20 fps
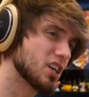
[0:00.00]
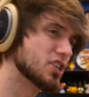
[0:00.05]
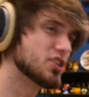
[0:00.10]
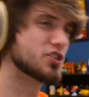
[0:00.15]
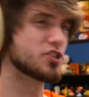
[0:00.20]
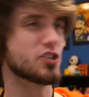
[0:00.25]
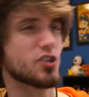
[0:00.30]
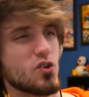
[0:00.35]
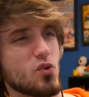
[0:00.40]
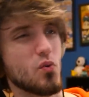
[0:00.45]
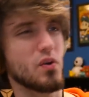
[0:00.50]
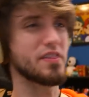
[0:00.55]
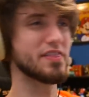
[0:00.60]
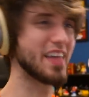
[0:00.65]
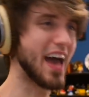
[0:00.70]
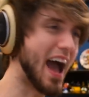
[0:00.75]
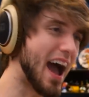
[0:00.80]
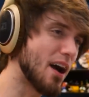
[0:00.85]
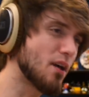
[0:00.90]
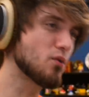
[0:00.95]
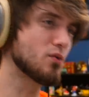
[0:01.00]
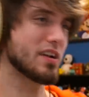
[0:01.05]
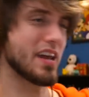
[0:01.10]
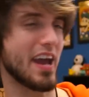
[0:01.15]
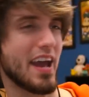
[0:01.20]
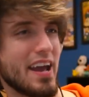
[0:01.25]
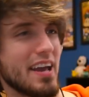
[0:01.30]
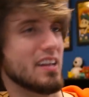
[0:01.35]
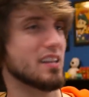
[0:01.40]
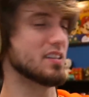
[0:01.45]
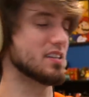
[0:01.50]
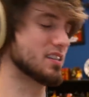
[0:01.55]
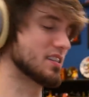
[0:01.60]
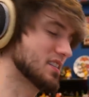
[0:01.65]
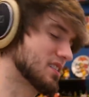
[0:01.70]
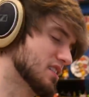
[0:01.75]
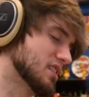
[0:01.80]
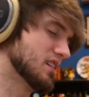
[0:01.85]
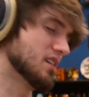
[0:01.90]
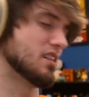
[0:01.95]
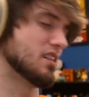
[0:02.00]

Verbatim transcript: Could do without it.